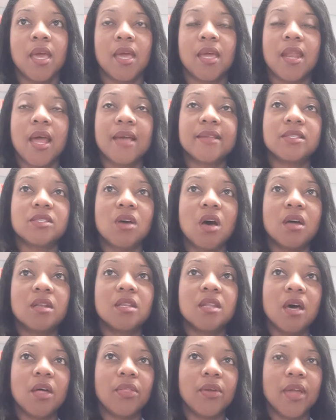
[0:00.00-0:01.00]
And I saw
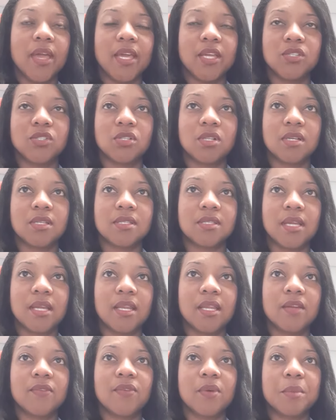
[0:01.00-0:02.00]
another angel
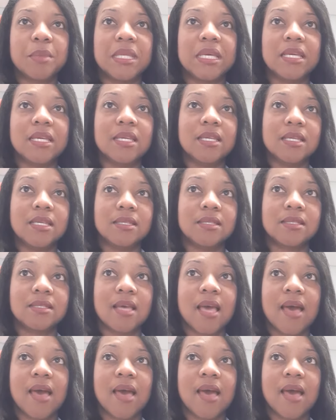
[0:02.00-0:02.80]
ascending from the east,